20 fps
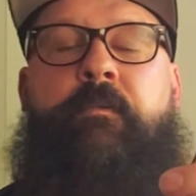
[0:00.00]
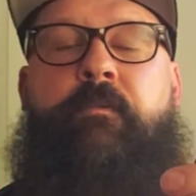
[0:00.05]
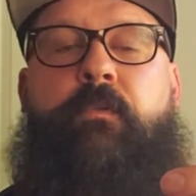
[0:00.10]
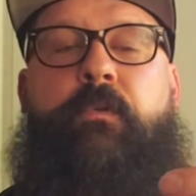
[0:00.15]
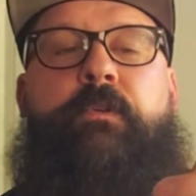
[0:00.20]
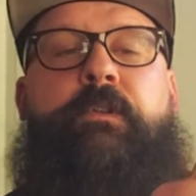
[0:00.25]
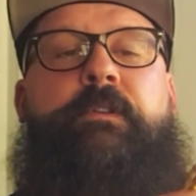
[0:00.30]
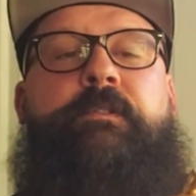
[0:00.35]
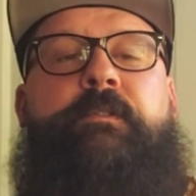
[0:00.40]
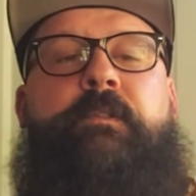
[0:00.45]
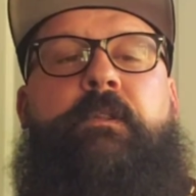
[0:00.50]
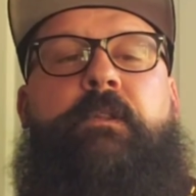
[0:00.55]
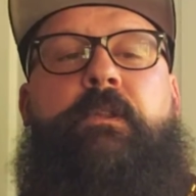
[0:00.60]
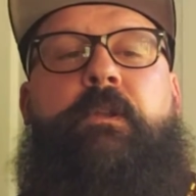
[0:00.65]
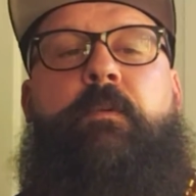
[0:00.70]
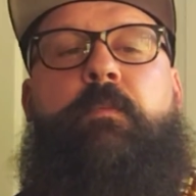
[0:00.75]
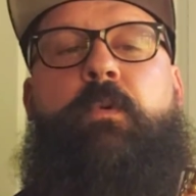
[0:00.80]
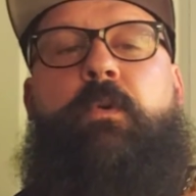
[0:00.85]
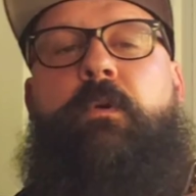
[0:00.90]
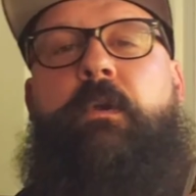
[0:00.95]
for just a
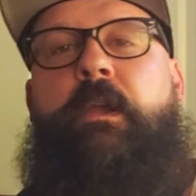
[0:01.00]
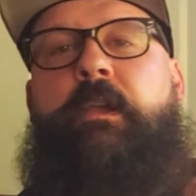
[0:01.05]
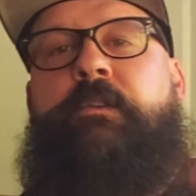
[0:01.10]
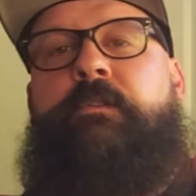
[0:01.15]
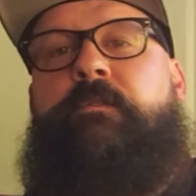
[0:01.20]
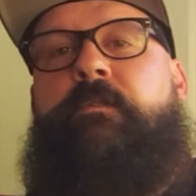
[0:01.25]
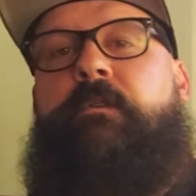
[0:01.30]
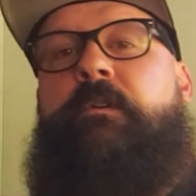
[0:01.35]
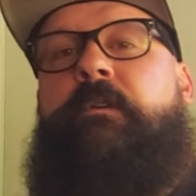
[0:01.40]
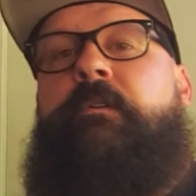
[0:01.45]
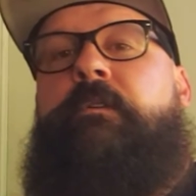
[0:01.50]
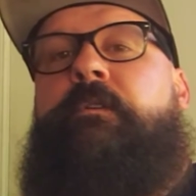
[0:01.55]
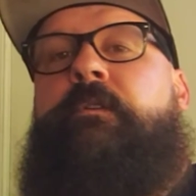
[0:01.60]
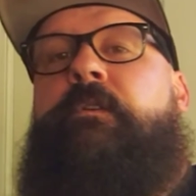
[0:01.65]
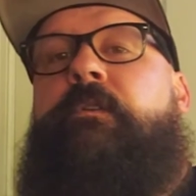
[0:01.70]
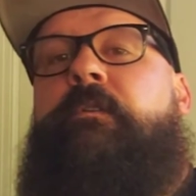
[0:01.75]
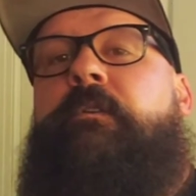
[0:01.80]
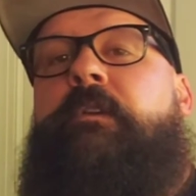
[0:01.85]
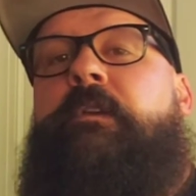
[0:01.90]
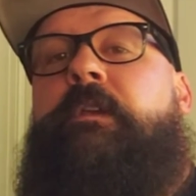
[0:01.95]
little more extra,
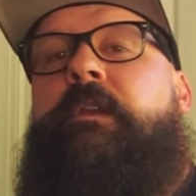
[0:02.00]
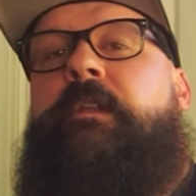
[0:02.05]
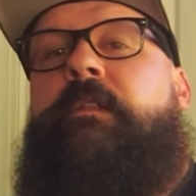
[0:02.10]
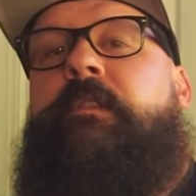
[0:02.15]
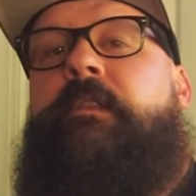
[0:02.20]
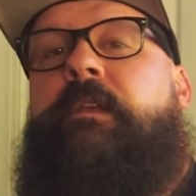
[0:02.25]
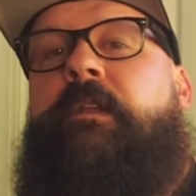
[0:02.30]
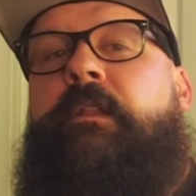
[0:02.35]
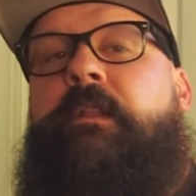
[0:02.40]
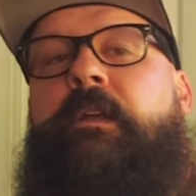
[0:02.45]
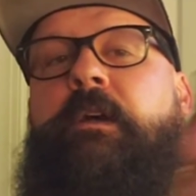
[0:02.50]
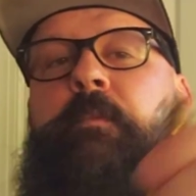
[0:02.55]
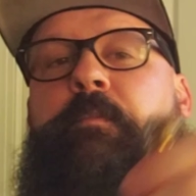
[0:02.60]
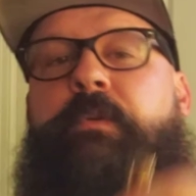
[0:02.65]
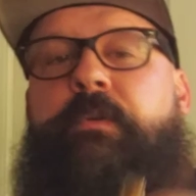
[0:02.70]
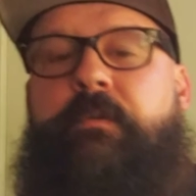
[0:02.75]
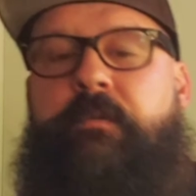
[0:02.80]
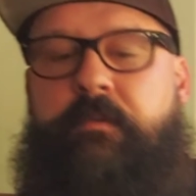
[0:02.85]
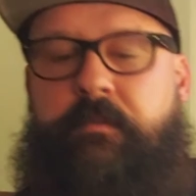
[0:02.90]
you can get the clip.